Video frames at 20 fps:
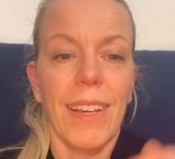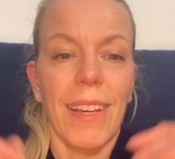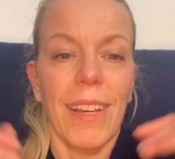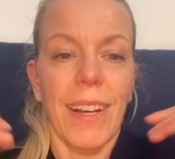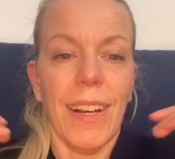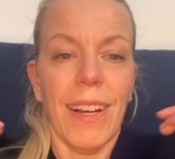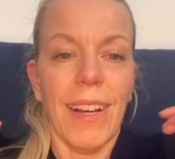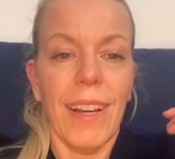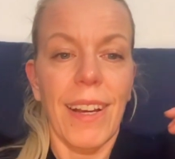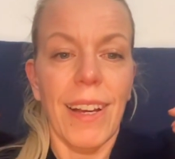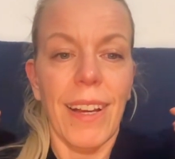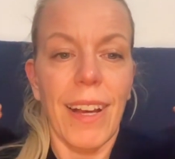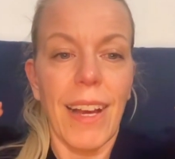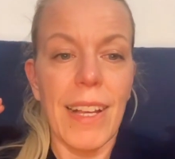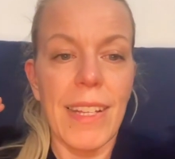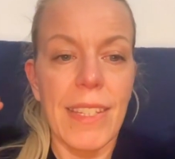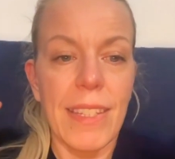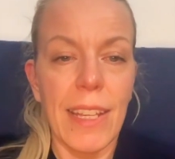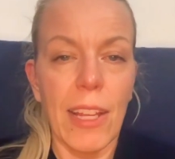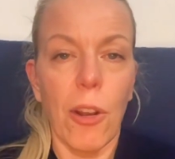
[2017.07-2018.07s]

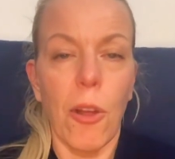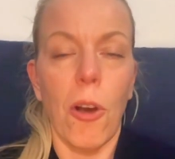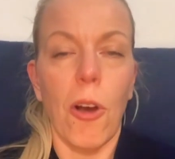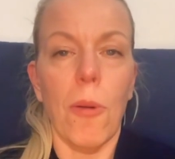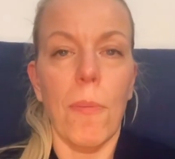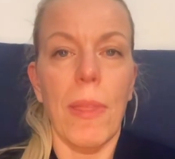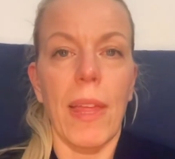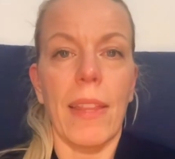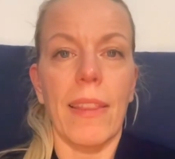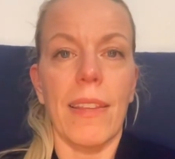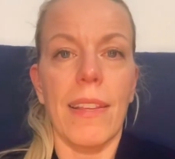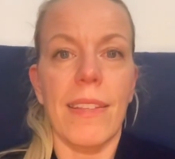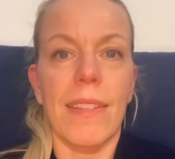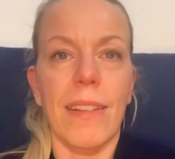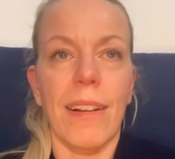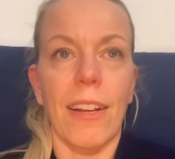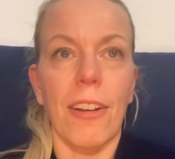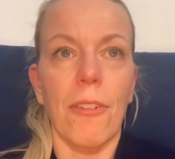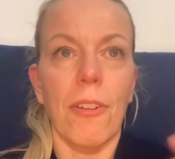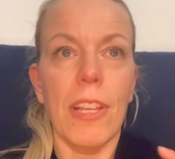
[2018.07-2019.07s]
I still hope that this
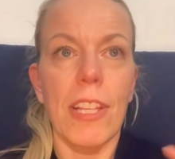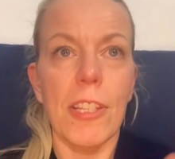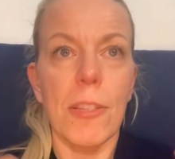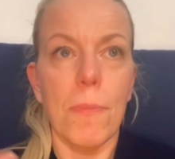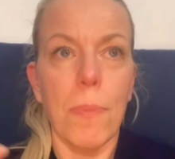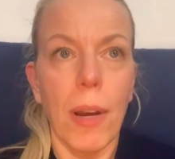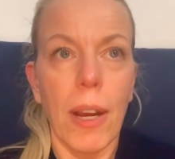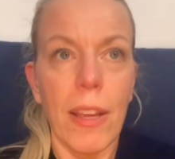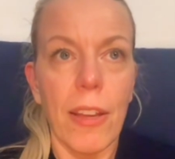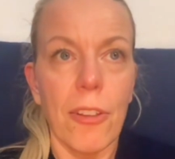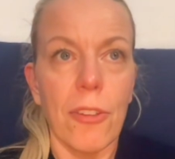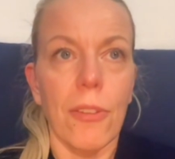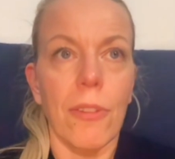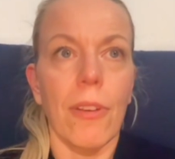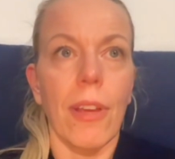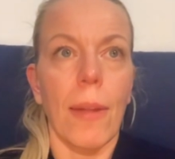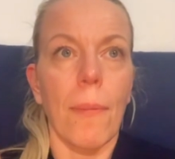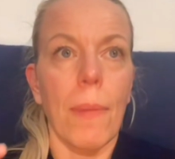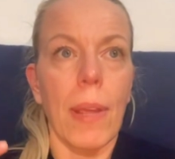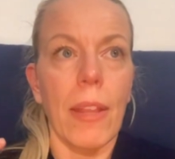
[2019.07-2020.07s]
kind of inspired
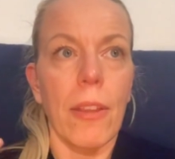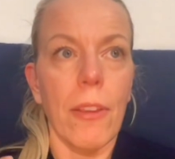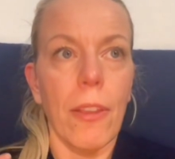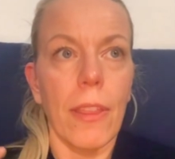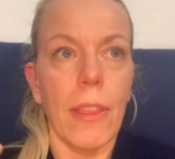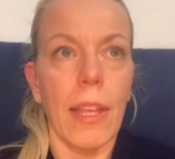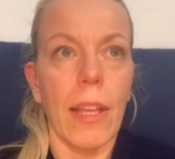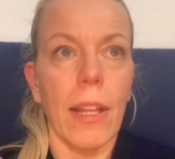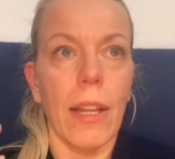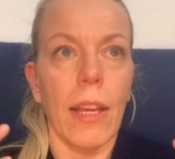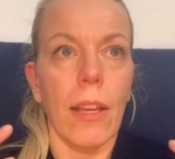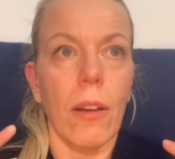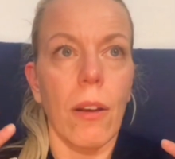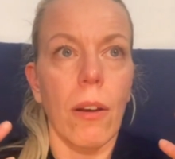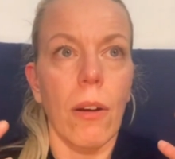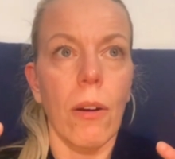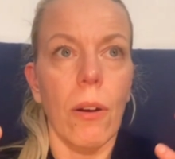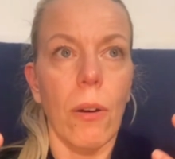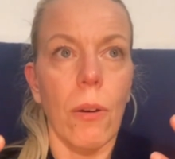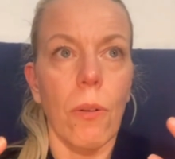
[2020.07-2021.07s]
you and made you think like,
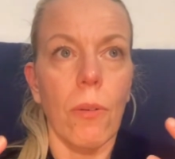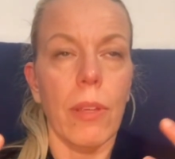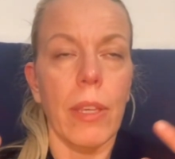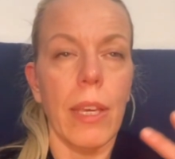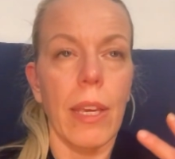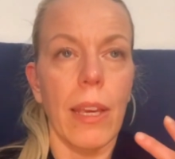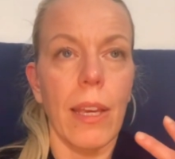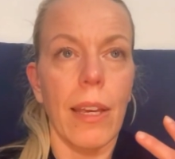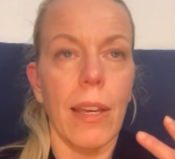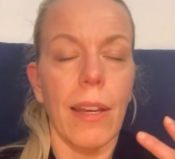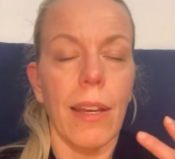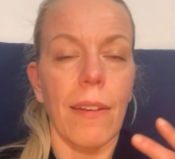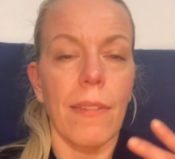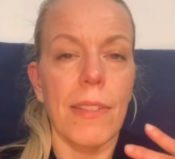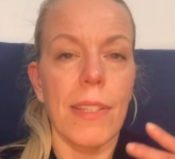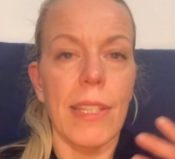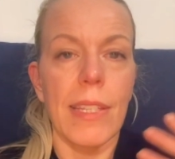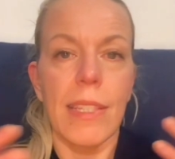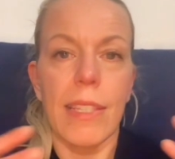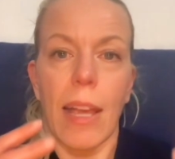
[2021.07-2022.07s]
oh yeah,
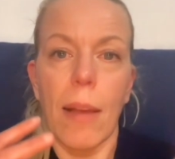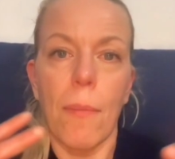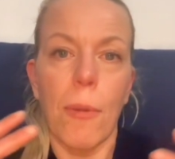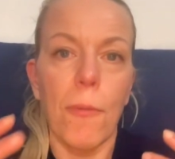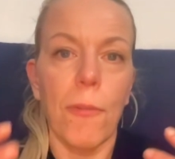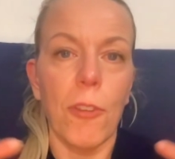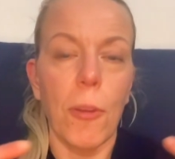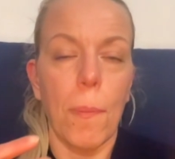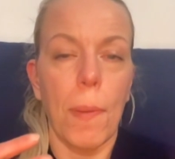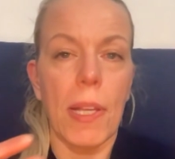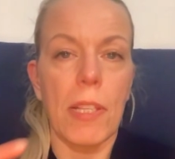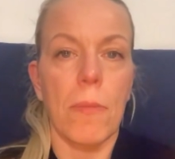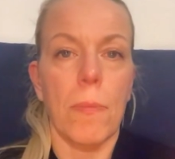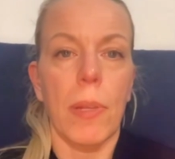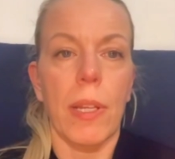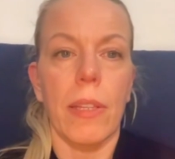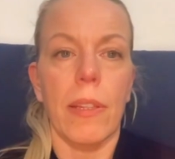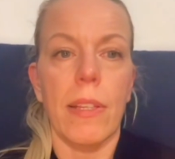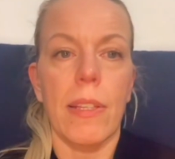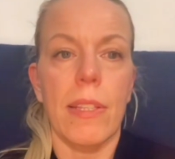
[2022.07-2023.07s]
see some of the
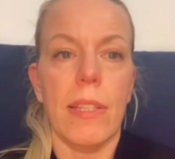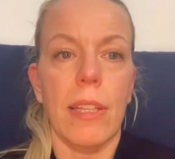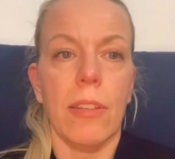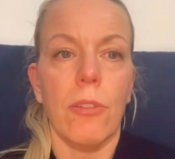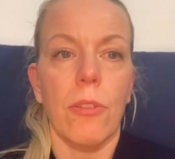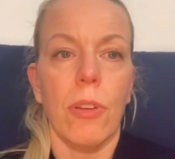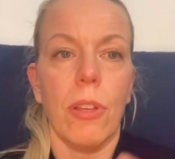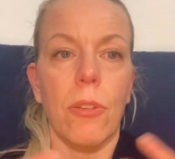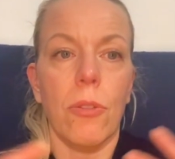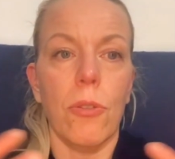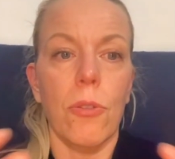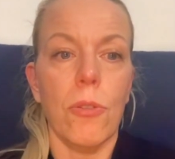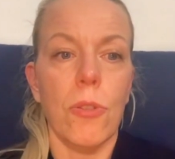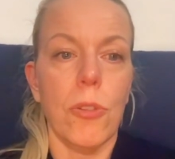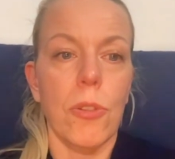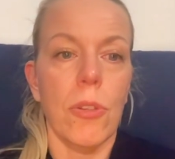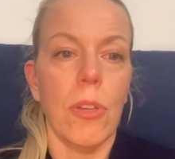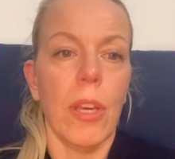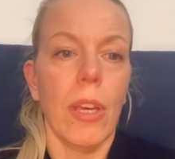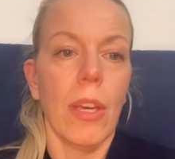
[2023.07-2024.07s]
possibilities that you can
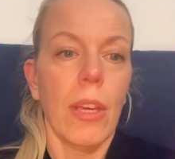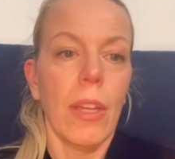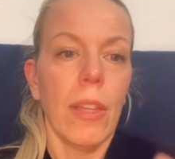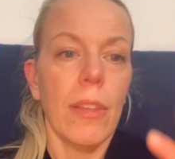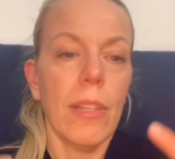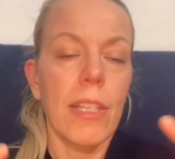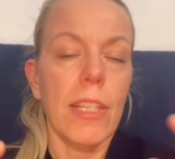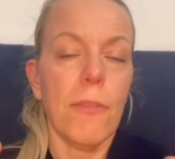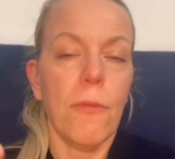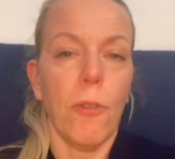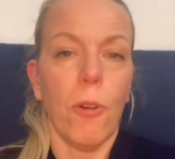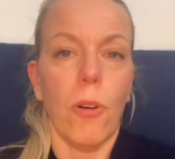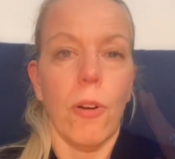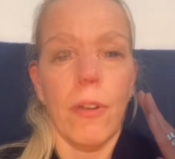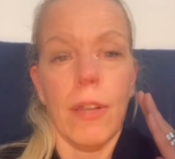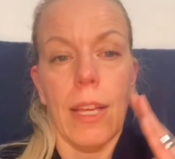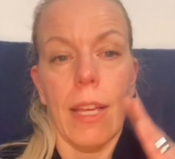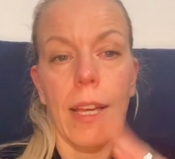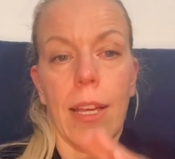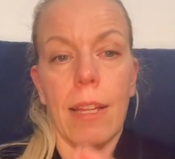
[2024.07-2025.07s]
use this
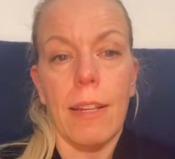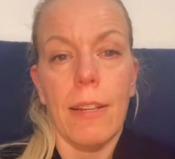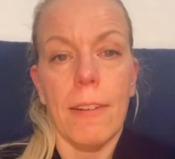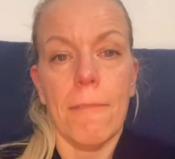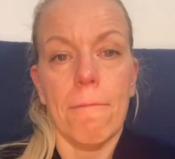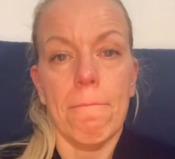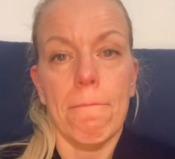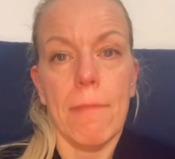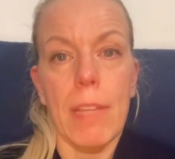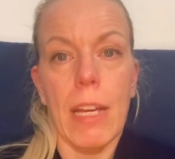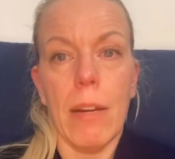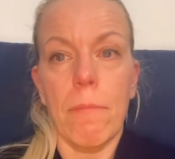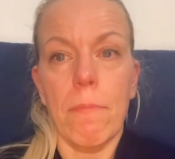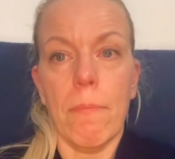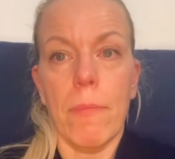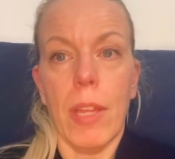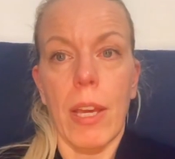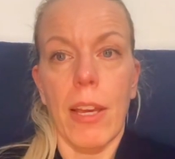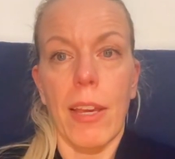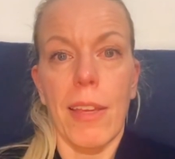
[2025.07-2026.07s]
for. And yeah,
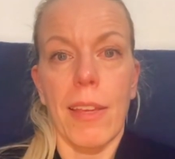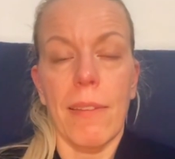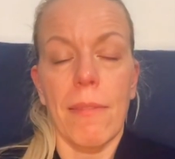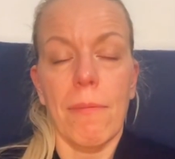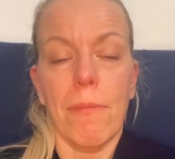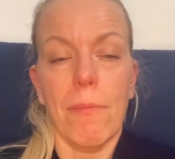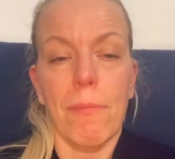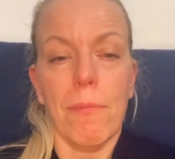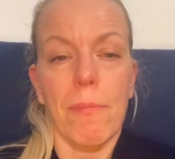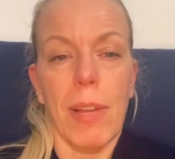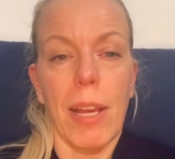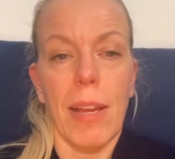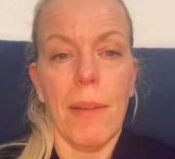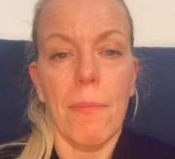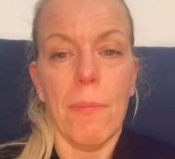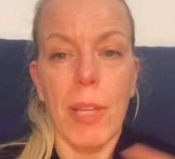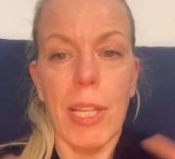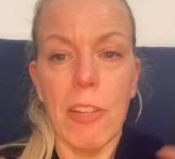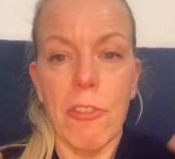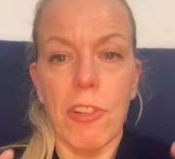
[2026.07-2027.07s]

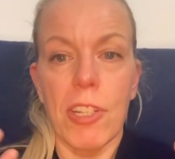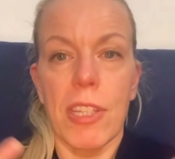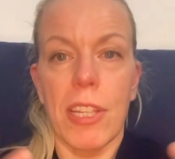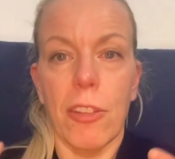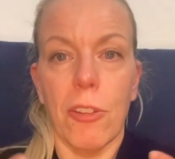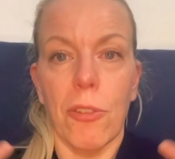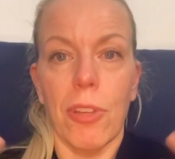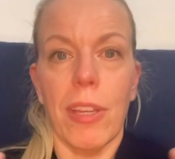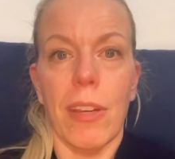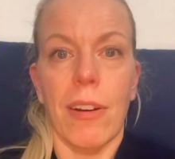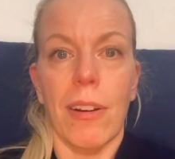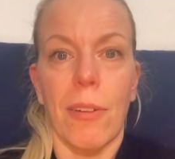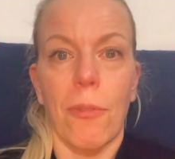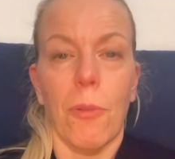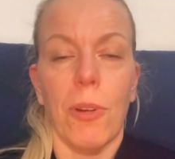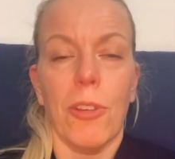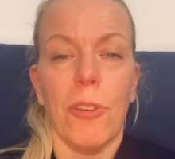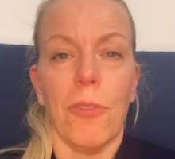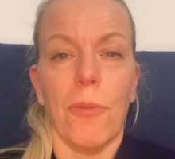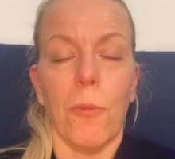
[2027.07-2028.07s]
I'm interested to hear
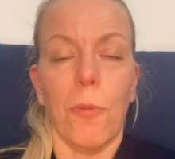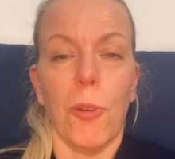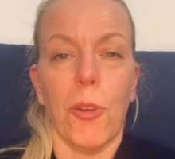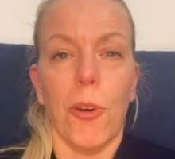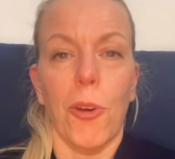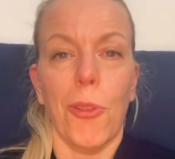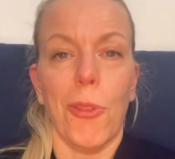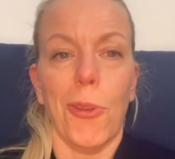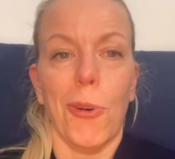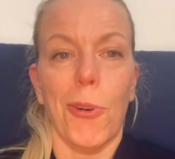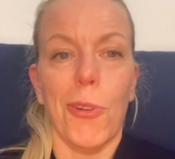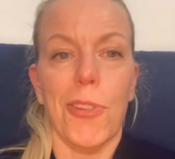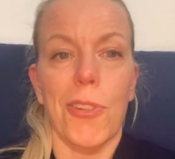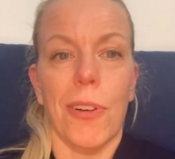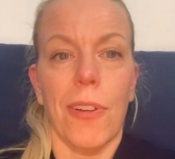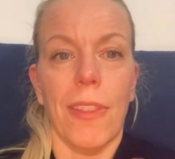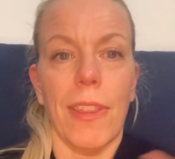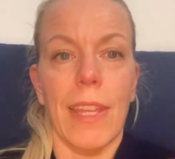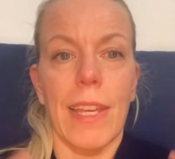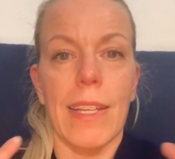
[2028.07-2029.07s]
what your thoughts
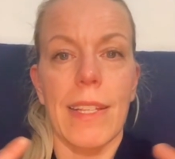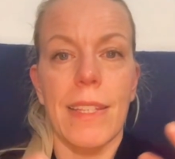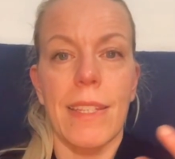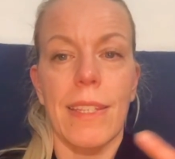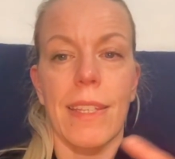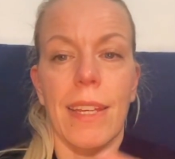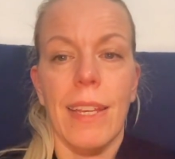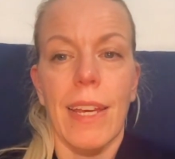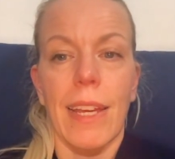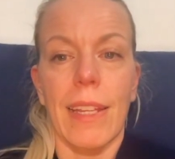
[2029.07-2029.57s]
on this.